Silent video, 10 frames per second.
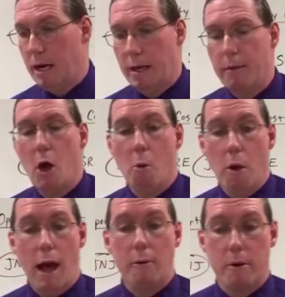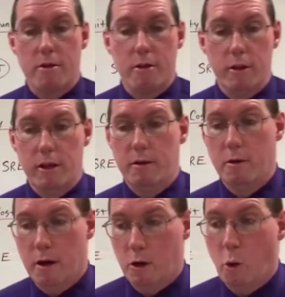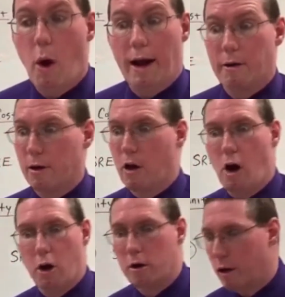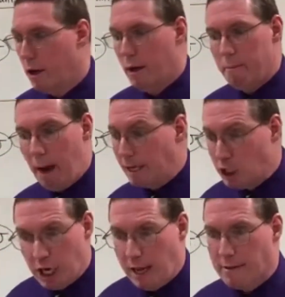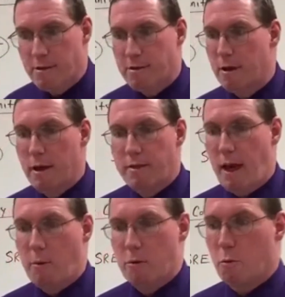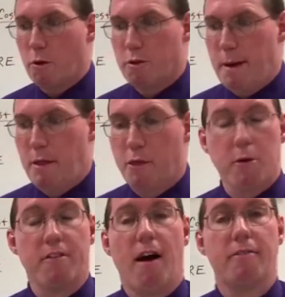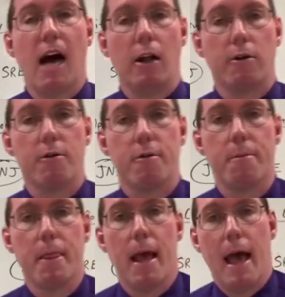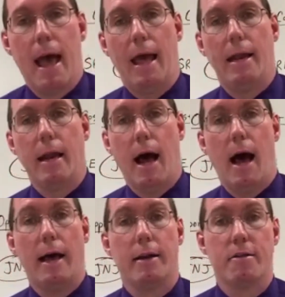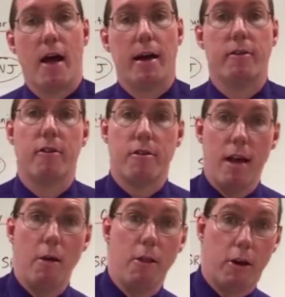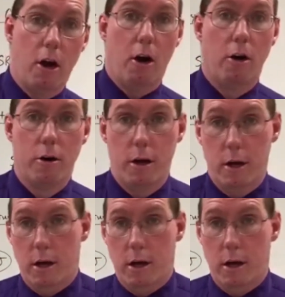money. Well, I recently acquired a card by chance that was worth about $35. And I decided to sell the card